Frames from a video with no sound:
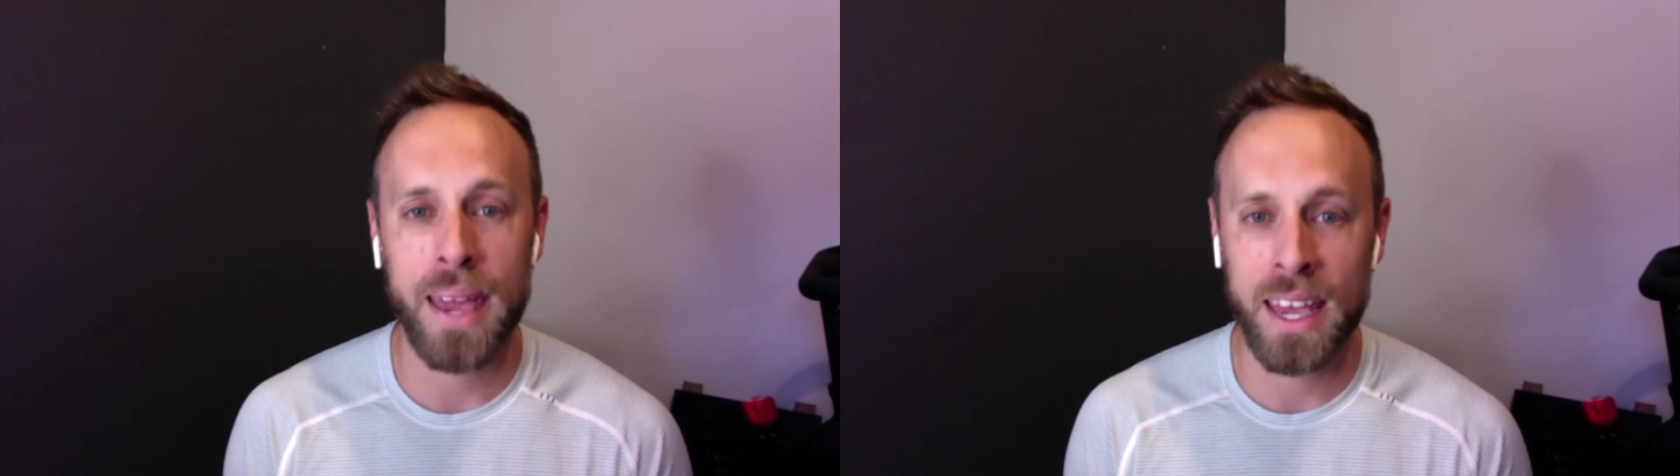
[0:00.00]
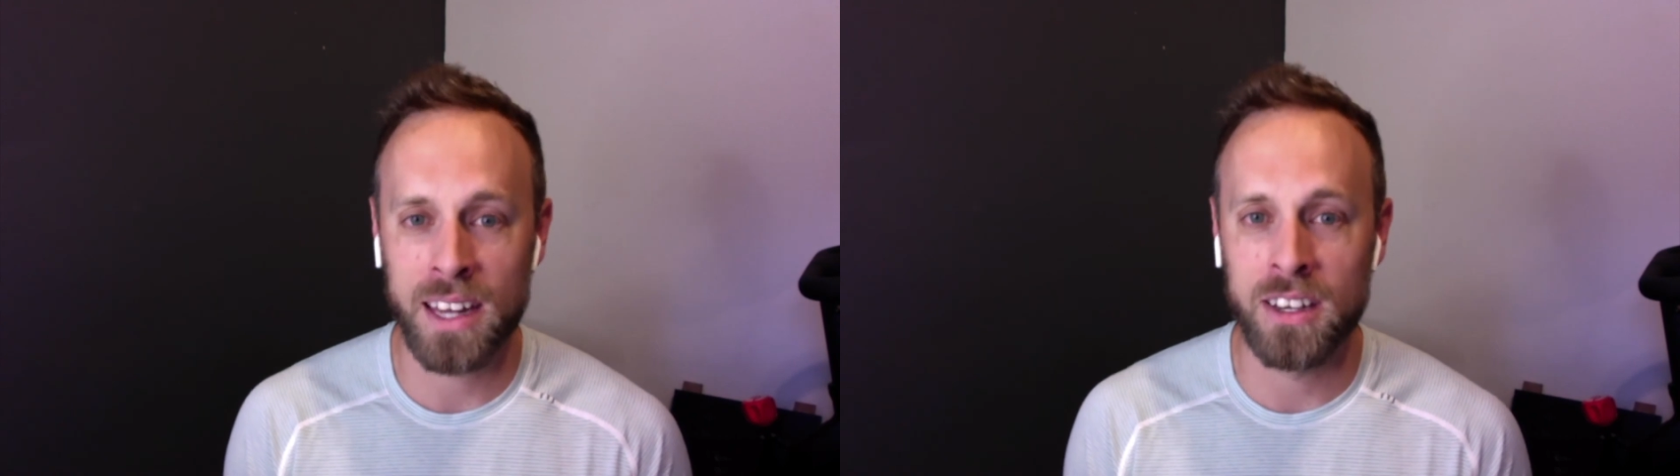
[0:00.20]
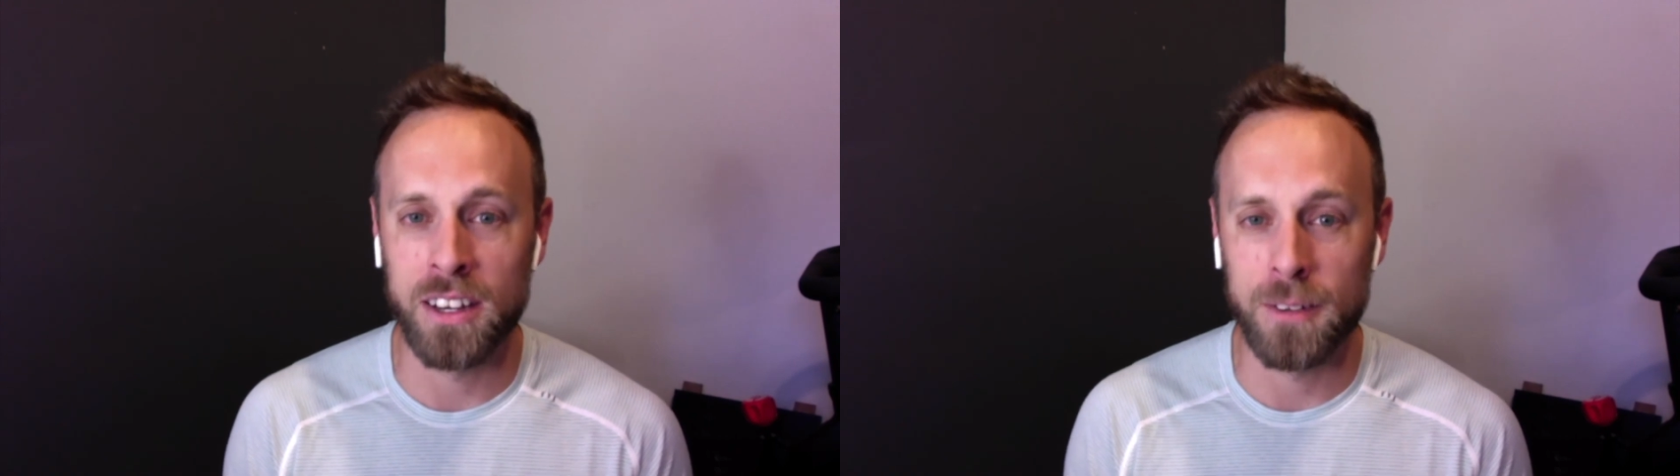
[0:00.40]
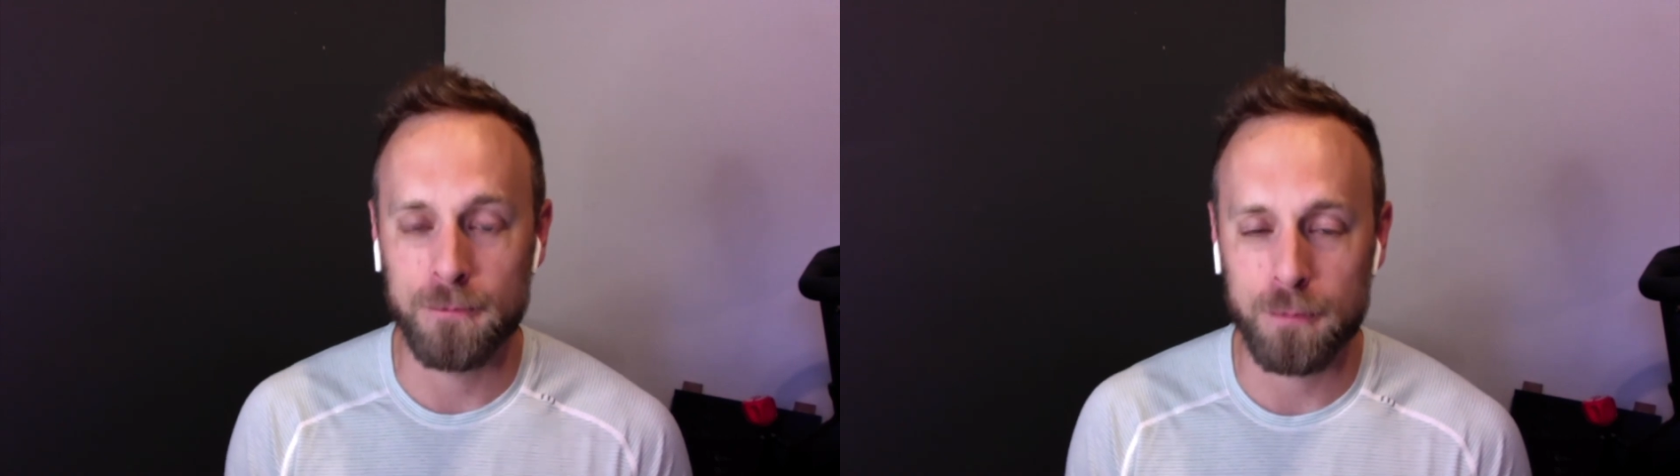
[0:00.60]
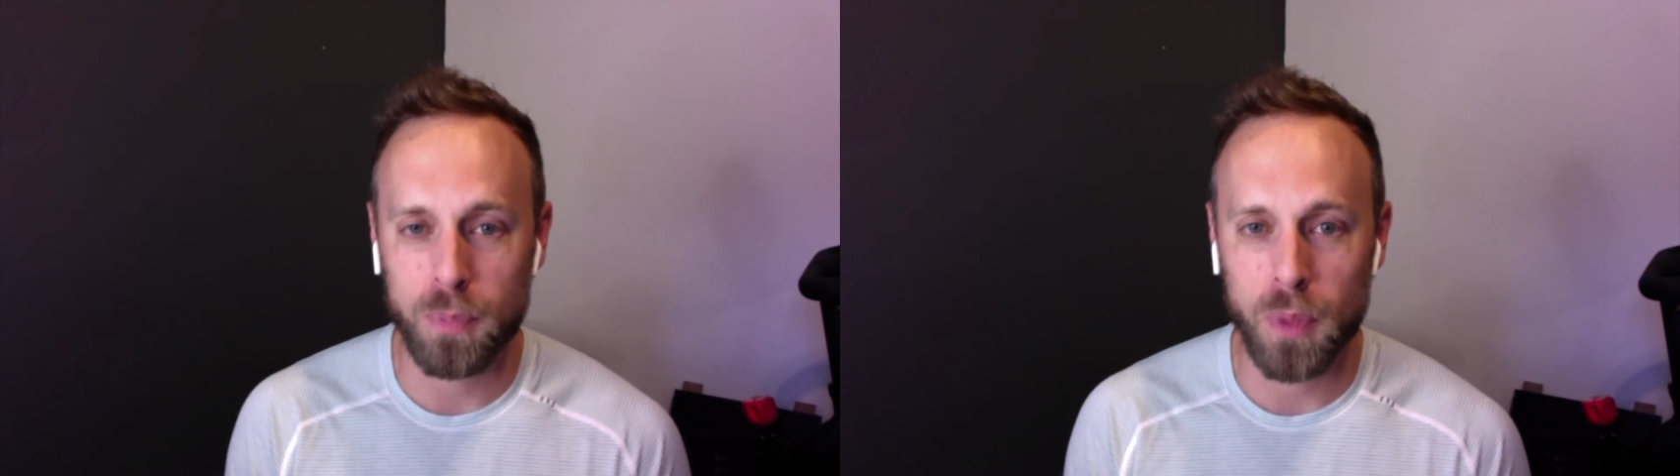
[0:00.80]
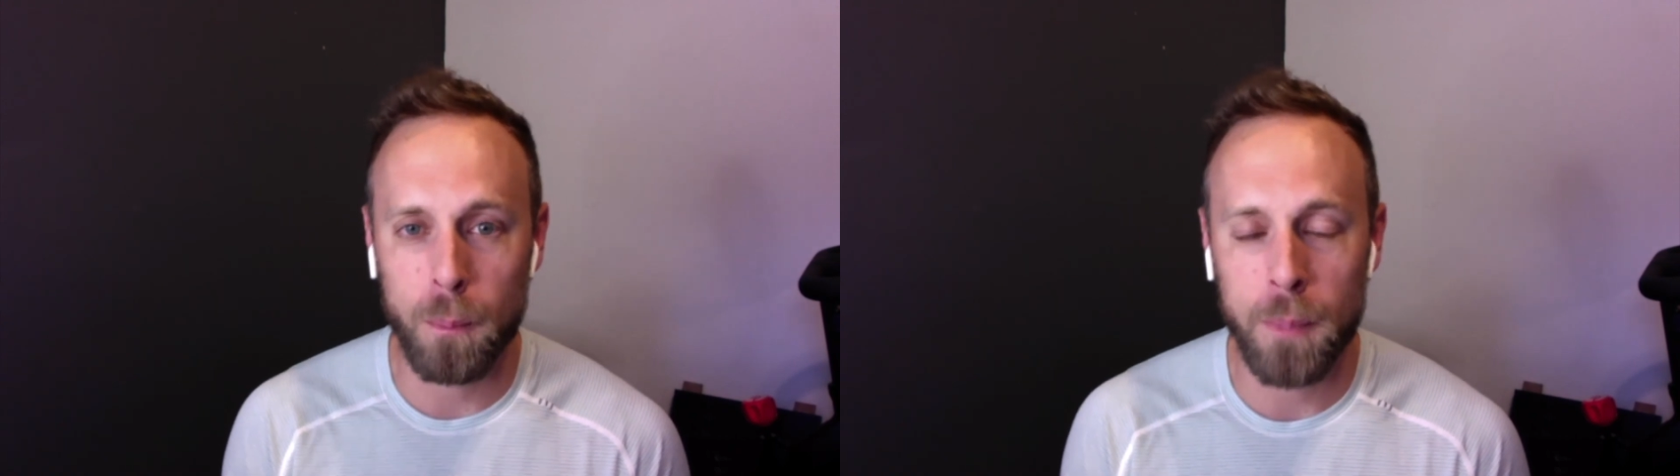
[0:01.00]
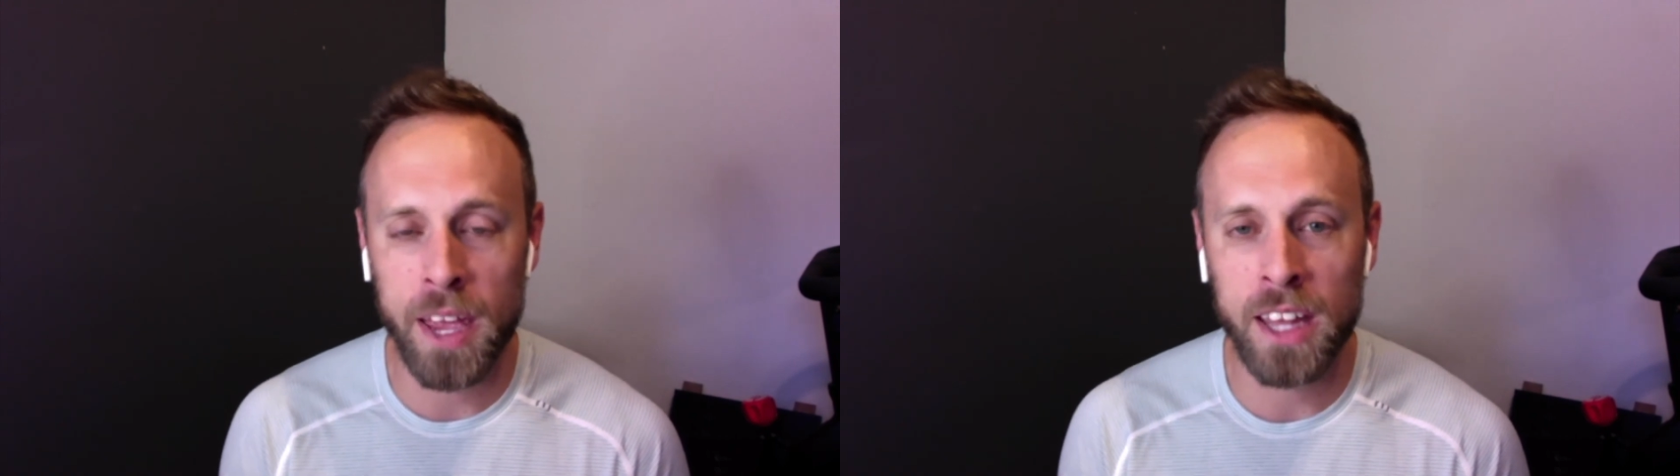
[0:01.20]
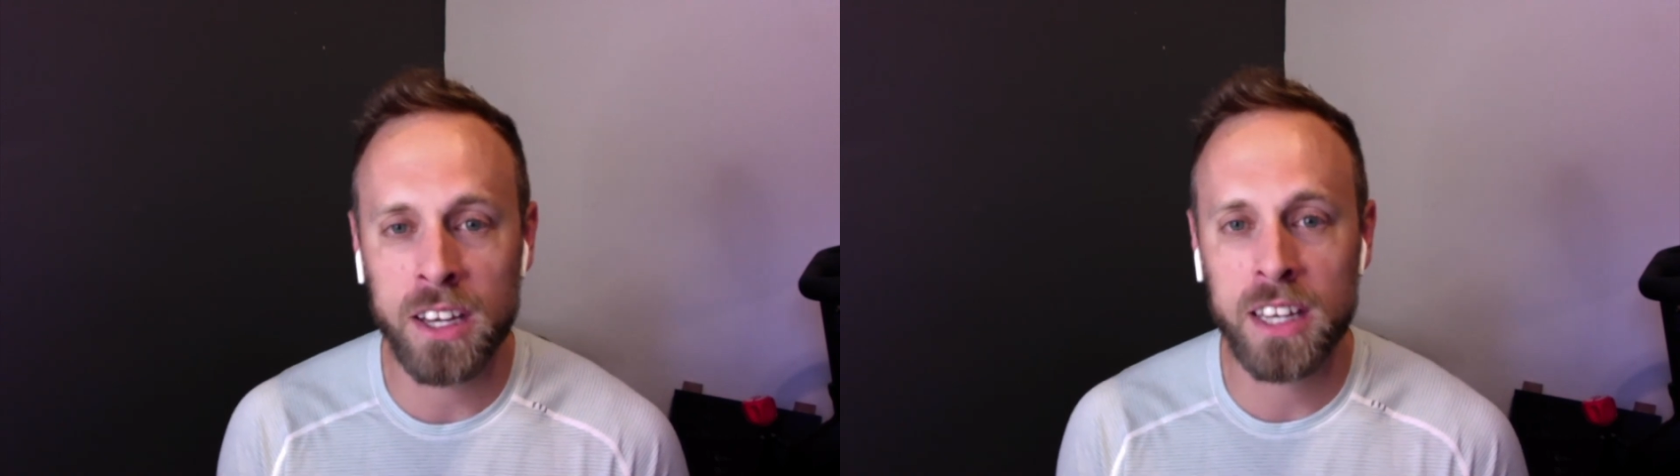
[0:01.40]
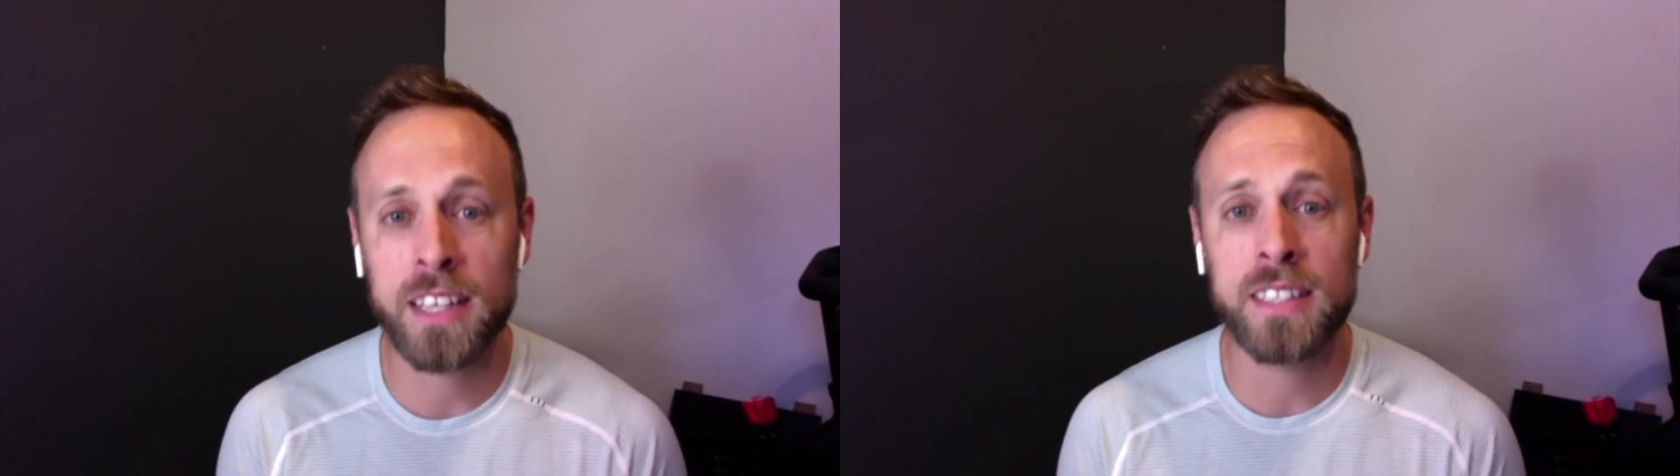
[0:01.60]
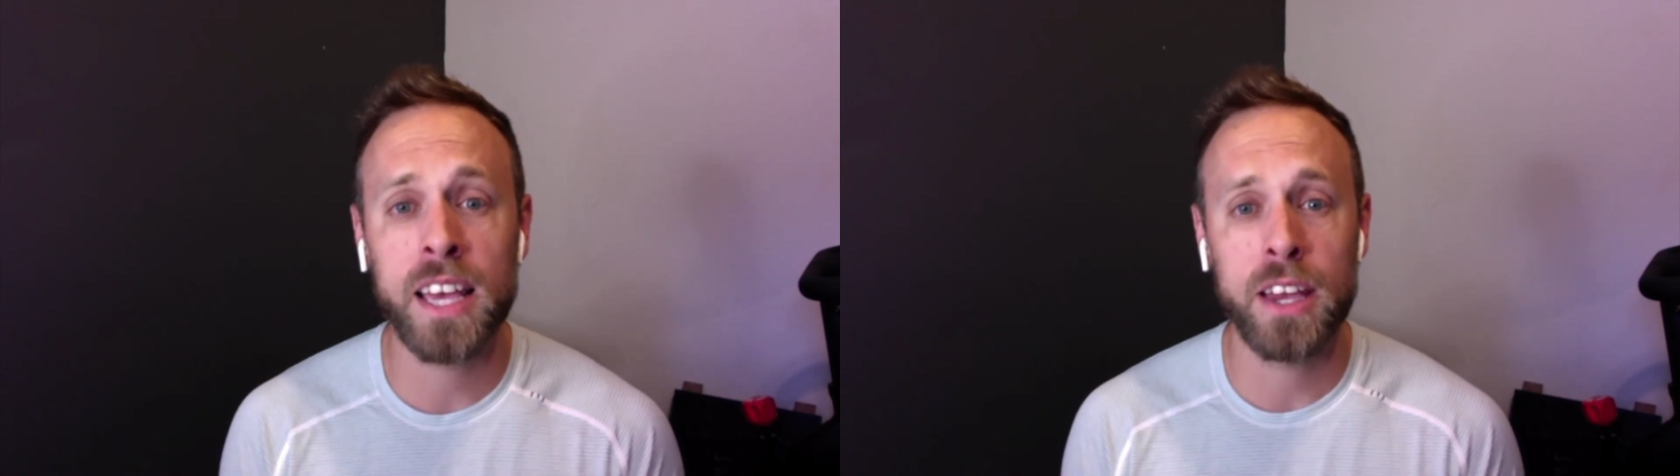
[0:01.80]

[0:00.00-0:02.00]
Manion. Manion is